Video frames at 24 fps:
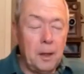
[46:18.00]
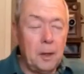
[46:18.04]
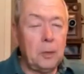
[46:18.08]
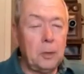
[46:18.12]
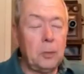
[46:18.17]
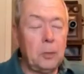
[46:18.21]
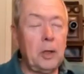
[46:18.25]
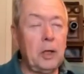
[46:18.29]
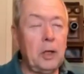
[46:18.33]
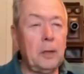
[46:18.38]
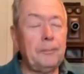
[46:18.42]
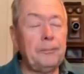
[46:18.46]

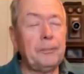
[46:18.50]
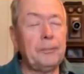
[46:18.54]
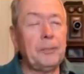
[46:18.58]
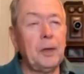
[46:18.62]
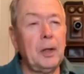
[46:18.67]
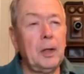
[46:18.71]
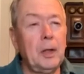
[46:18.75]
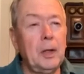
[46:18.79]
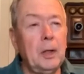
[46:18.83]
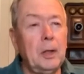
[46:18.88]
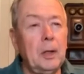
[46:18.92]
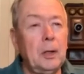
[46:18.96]
Well,
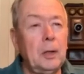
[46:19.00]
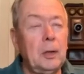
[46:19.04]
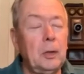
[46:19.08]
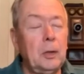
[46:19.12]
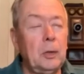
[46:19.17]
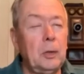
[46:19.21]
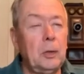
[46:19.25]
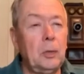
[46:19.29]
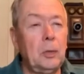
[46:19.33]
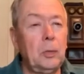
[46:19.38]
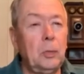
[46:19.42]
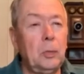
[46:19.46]

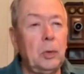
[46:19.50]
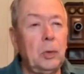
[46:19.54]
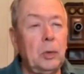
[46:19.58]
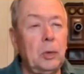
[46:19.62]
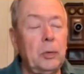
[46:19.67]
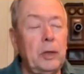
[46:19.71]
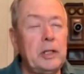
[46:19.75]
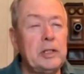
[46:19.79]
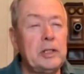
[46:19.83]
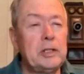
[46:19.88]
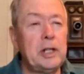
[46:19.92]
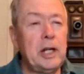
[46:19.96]
what
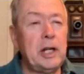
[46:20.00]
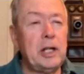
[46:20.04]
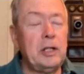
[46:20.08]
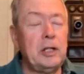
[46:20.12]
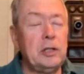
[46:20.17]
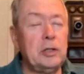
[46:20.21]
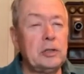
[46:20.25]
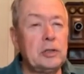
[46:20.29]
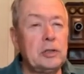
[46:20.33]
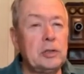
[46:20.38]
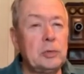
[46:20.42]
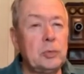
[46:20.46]
Reg and I
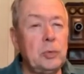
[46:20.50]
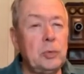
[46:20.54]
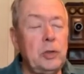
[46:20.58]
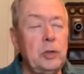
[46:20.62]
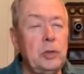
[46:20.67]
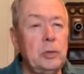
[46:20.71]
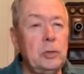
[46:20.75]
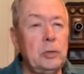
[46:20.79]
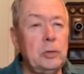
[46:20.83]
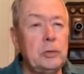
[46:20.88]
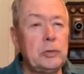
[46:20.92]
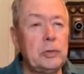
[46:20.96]
use is we
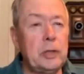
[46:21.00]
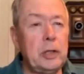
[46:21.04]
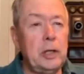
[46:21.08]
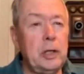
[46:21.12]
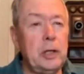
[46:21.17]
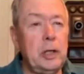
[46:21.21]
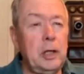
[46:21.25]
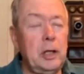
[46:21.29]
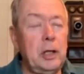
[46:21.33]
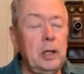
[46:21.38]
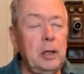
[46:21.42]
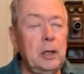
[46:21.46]
use
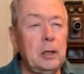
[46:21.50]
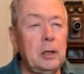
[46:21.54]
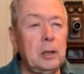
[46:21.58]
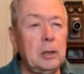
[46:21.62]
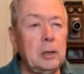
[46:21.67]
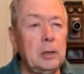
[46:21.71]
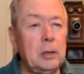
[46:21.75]
a